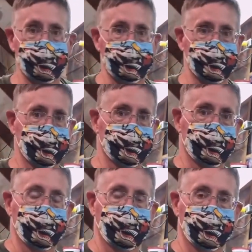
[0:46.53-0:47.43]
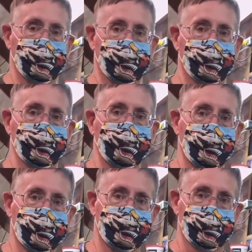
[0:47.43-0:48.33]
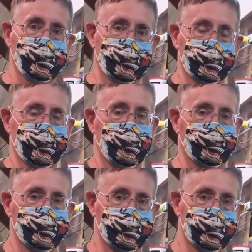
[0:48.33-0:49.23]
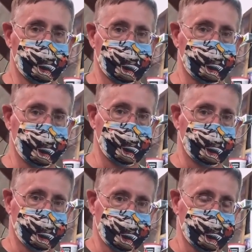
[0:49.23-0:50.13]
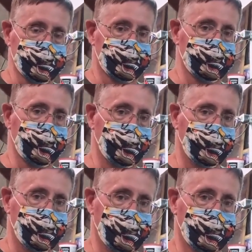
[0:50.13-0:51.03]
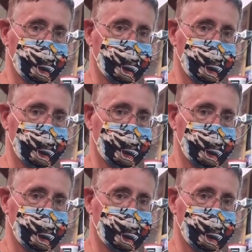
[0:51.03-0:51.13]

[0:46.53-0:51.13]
was a morphing or an offshoot of the P-36 Mohawk.